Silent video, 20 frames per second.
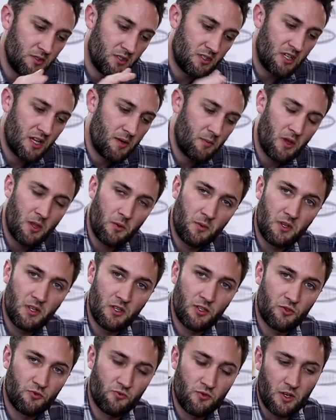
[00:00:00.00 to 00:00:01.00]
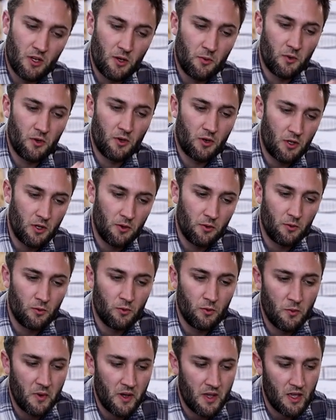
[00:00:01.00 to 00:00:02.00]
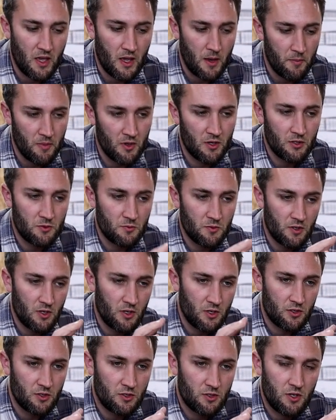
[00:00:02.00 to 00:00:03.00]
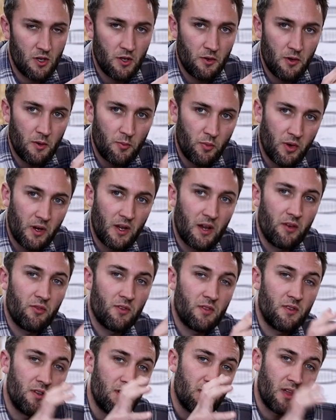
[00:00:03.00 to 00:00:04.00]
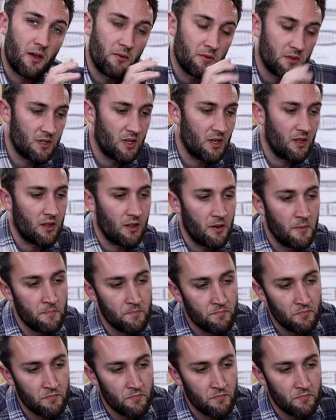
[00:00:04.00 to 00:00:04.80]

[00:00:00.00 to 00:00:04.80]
The same way that we did the stringer. We're not going all the way yet because we're going to slowly bring everything down together.